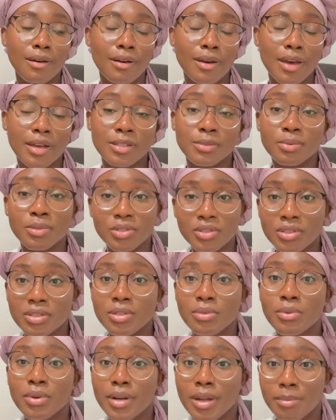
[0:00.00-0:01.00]
especially
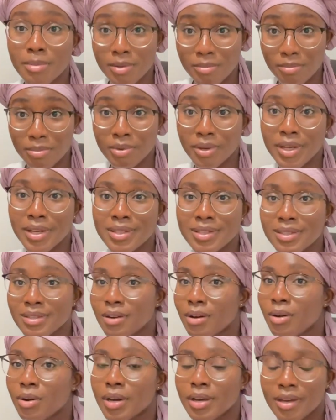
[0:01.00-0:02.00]
when I'm in braids,
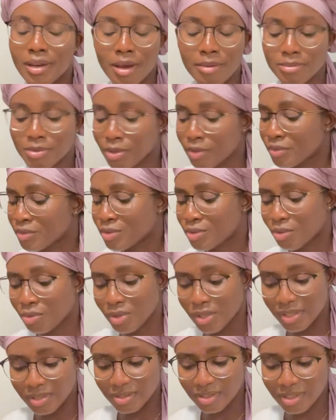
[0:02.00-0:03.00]
it comes off so
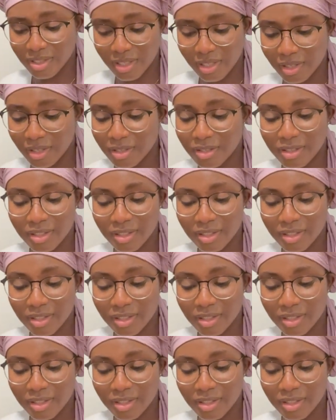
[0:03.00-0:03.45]
easily.